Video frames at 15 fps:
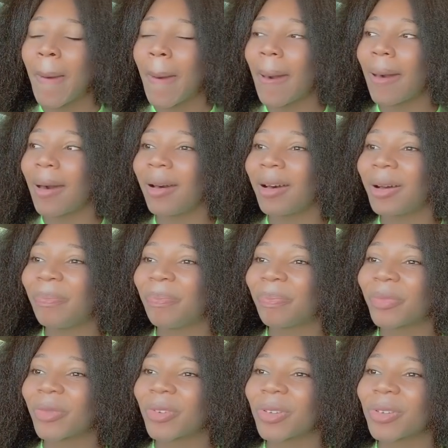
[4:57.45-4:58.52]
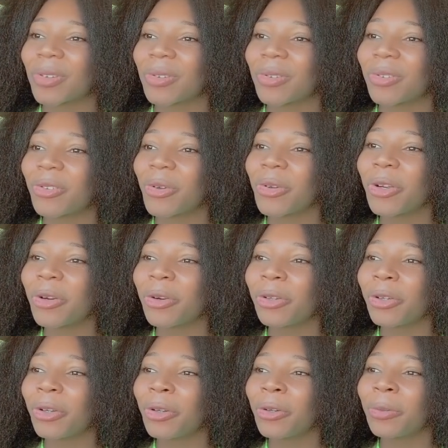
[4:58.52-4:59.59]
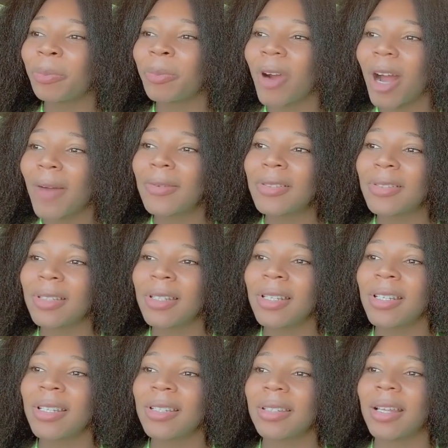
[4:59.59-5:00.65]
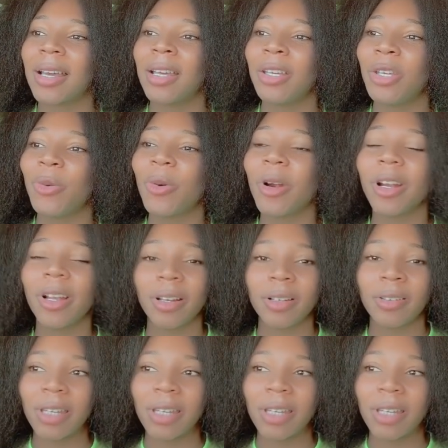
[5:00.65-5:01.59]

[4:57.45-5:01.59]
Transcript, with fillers: um so your your prophecy is that you are good to